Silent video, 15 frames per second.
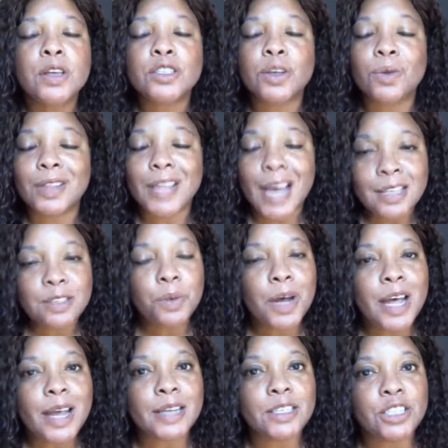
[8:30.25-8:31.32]
So that's
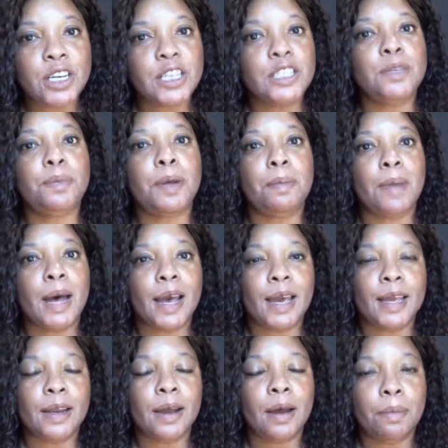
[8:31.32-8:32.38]
why I changed my
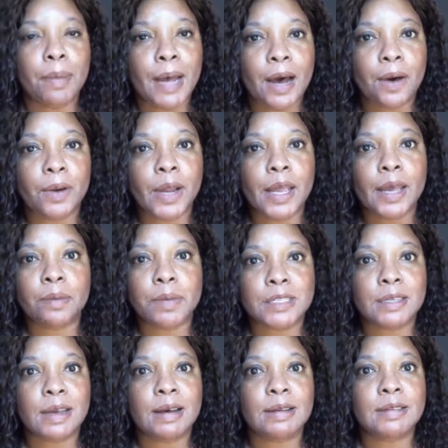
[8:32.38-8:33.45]
mind about
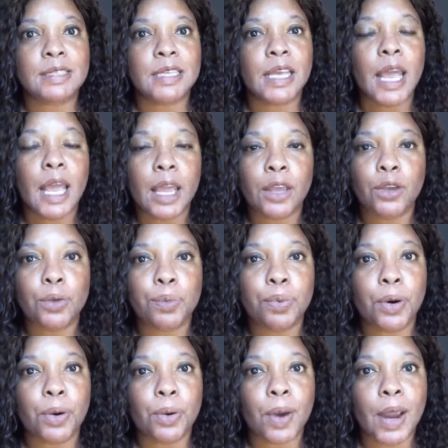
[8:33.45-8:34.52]
Amazon's KU
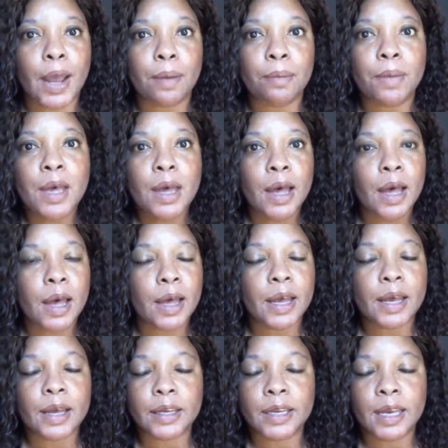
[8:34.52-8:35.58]
program.
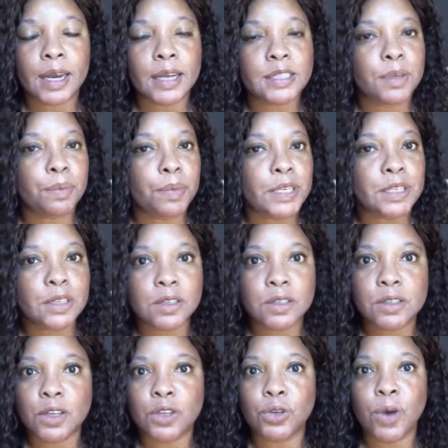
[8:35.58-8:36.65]
Again, as a
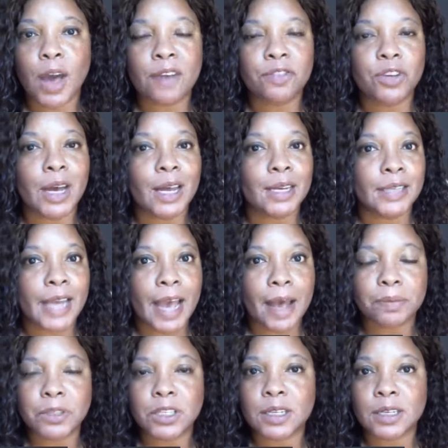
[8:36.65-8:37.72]
business, you have to
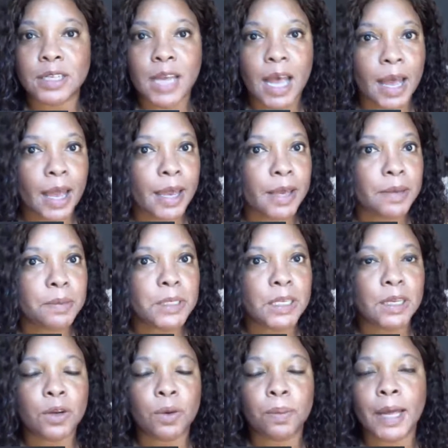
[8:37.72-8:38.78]
adapt to the times,
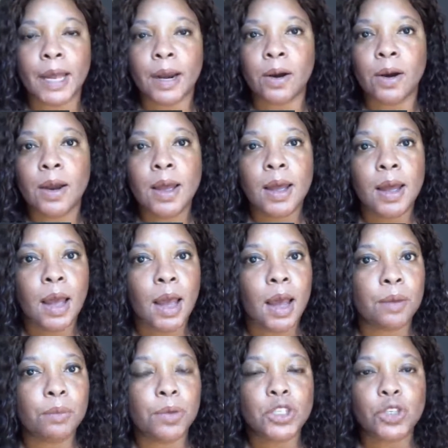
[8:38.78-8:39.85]
and no matter
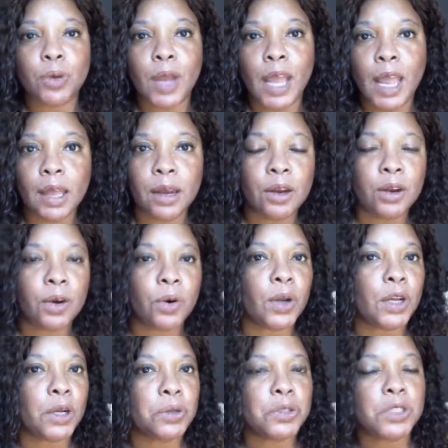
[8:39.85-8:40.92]
how much you hate it or
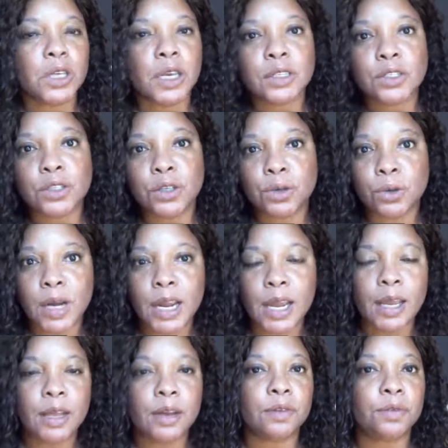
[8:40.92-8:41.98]
it goes against the
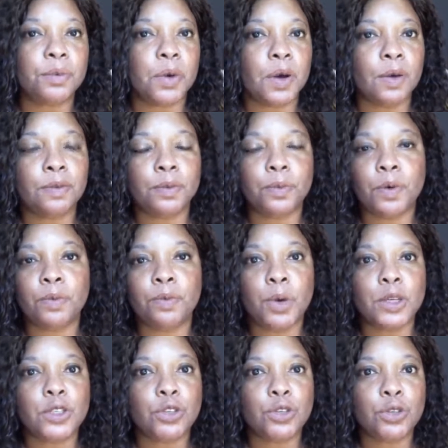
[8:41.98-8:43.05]
grain of
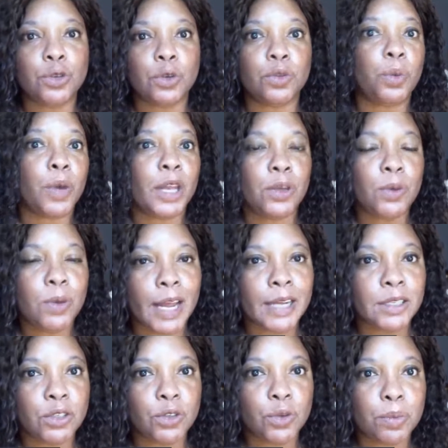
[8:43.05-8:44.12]
the way you
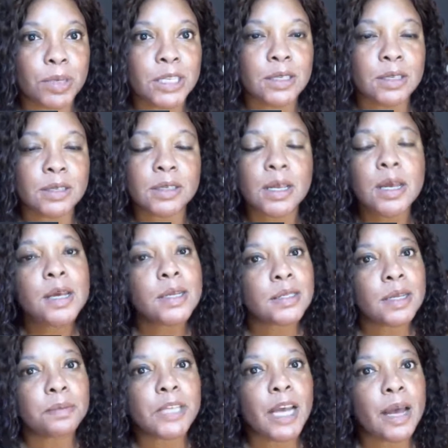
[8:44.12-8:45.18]
like to do business,
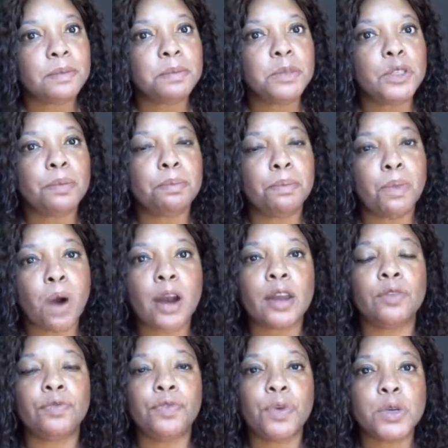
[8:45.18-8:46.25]
sometimes
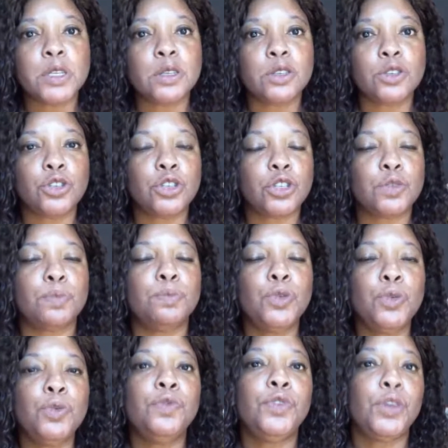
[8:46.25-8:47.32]
market forces just
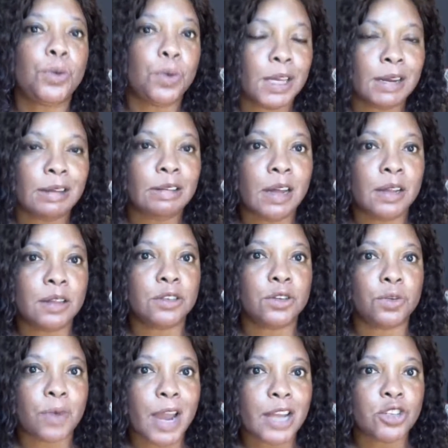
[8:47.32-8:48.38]
move you in another
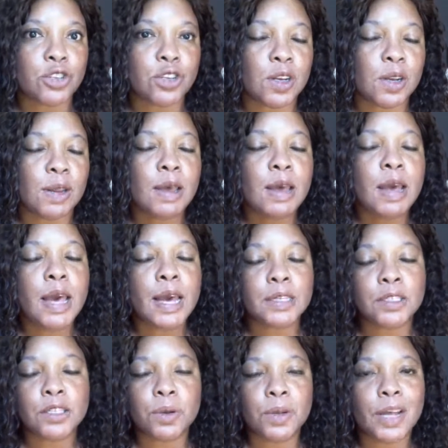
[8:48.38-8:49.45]
direction.
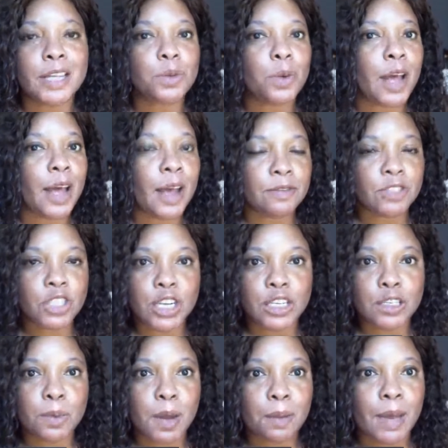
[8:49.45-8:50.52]
And so that's why I've
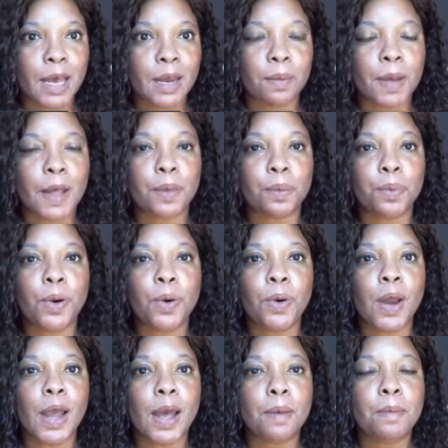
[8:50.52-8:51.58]
changed my mind about the
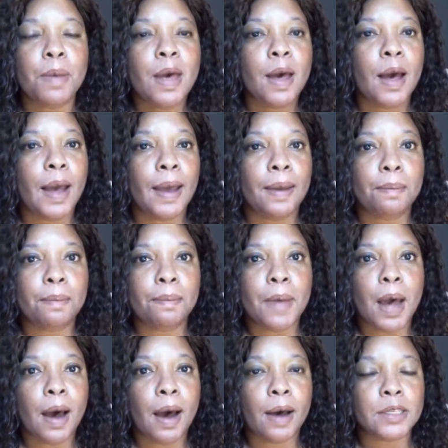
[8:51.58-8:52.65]
program.
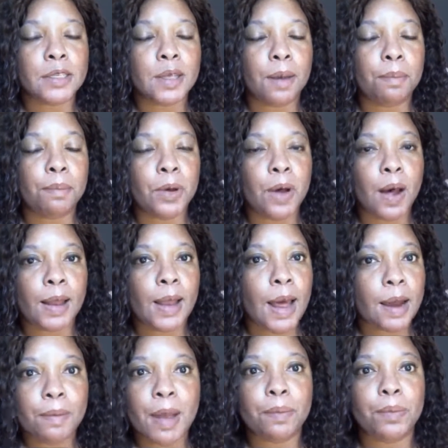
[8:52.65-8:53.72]
A
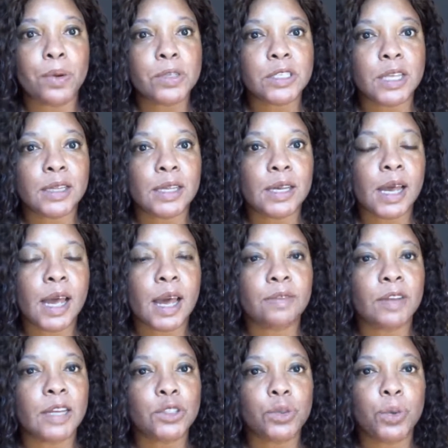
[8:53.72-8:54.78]
lot of my books, I think I
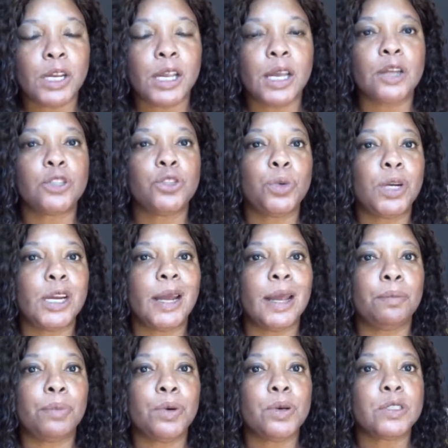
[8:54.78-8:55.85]
have like 28 or
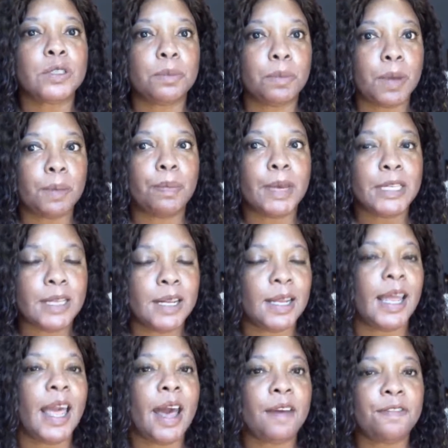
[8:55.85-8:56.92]
29 books, but
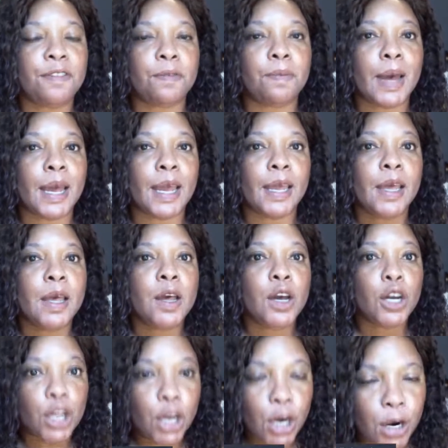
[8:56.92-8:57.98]
basically half of my
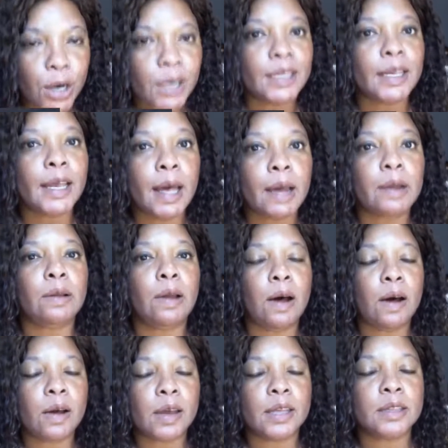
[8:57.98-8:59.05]
current
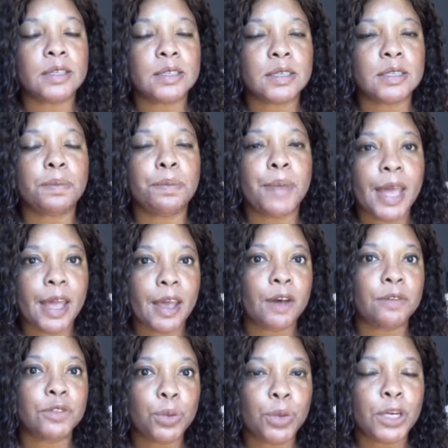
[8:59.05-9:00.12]
catalog, and this is May
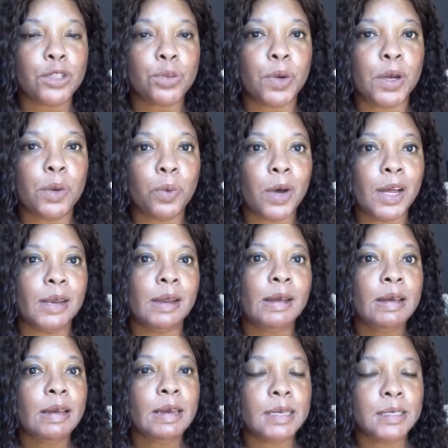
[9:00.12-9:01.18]
of 2021,
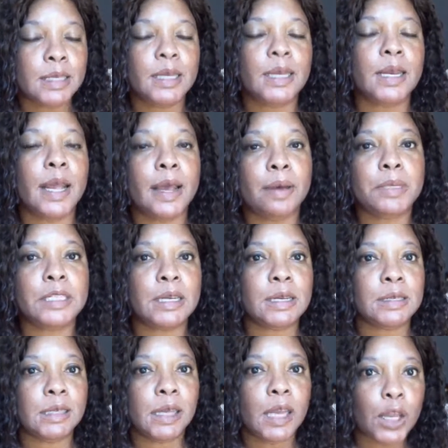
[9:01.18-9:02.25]
is in
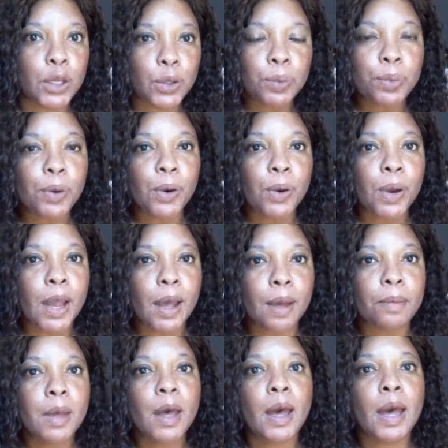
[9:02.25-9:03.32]
Amazon's KU
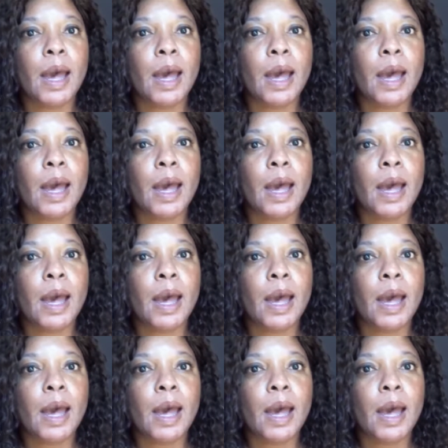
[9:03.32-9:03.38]
program.